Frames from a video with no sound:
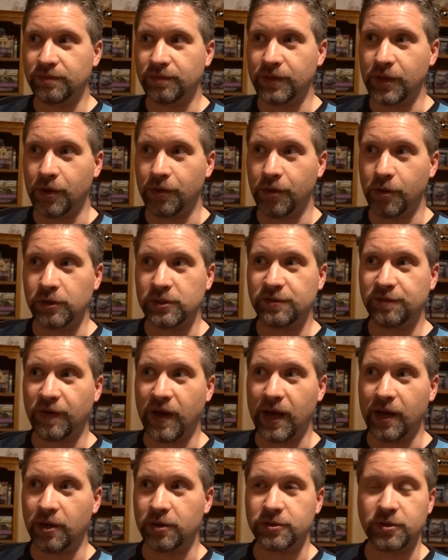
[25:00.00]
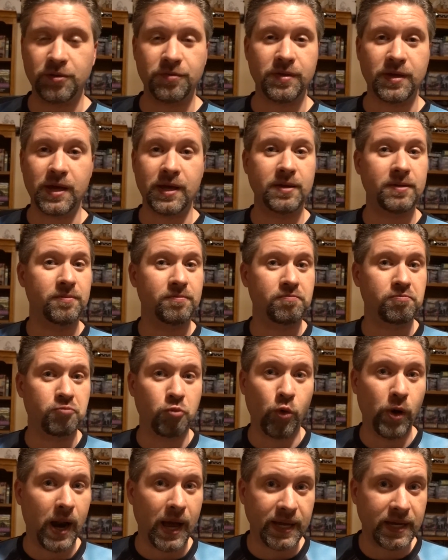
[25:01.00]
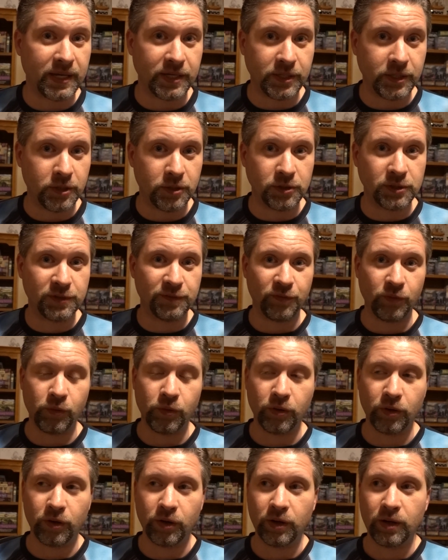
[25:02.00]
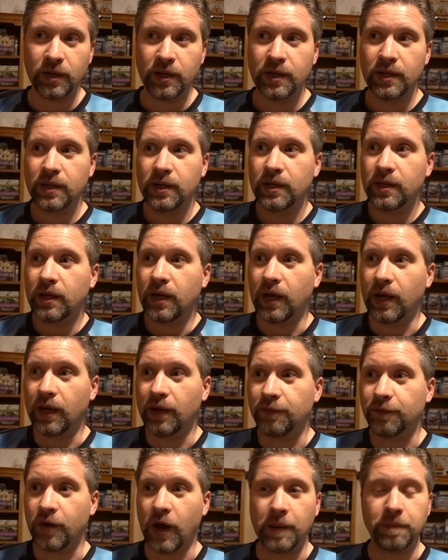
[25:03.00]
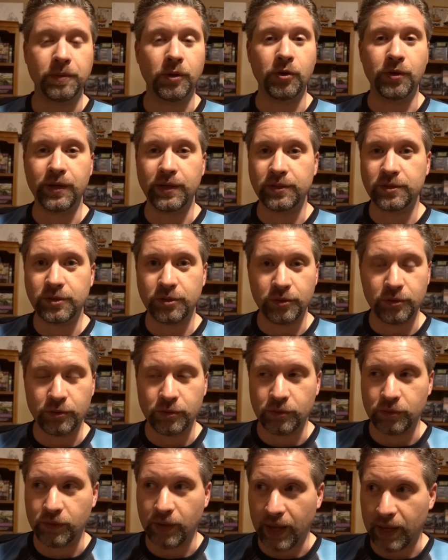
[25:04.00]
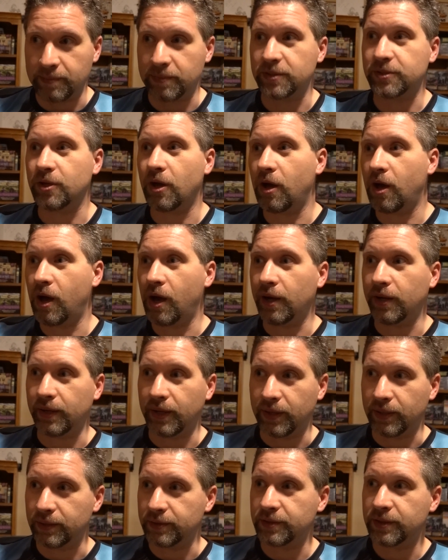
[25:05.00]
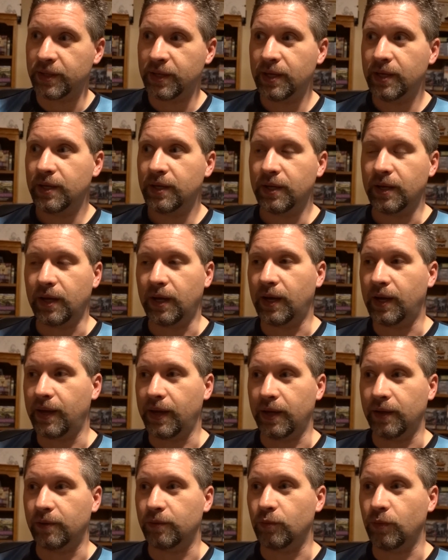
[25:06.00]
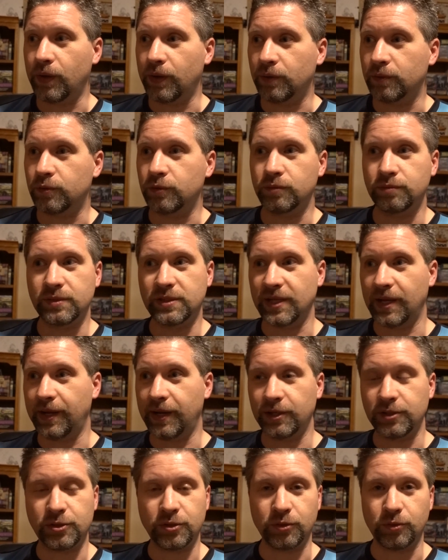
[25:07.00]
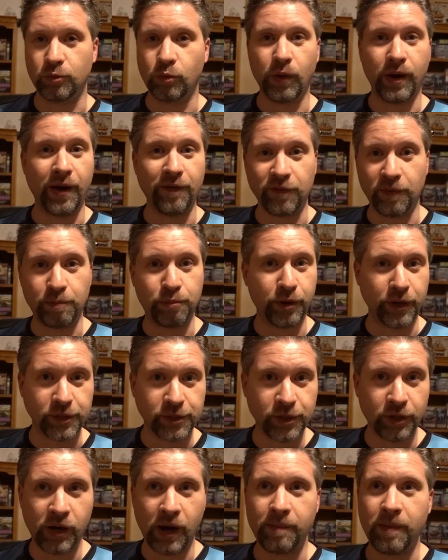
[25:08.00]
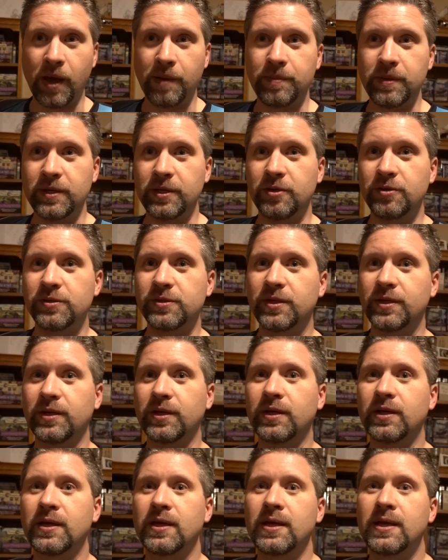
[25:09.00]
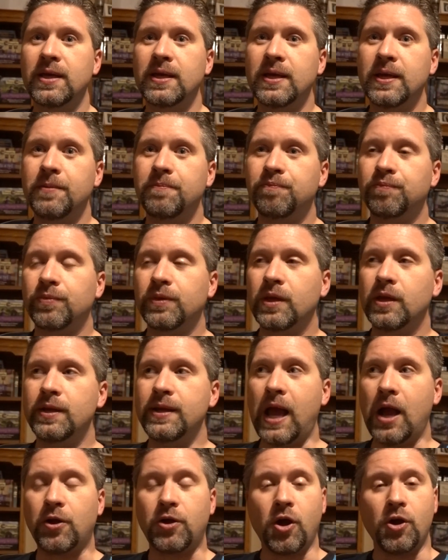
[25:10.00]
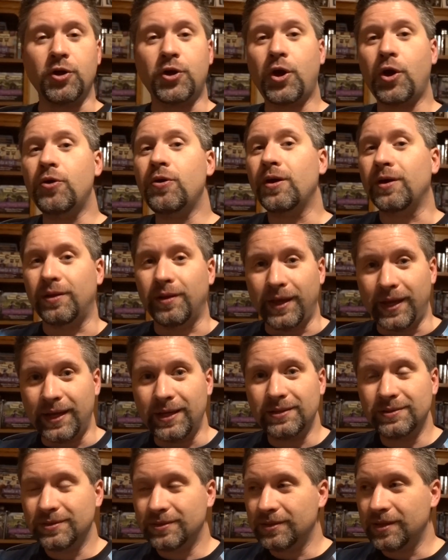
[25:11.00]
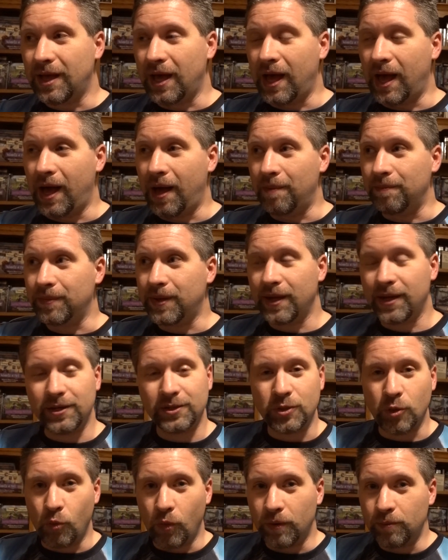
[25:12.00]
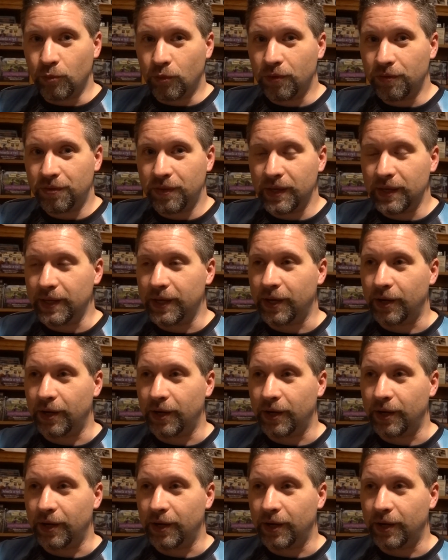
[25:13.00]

those files are then what I can use for uploading to Amazon and sending to whatever printer I might be using. Now, concurrently, getting to one more thing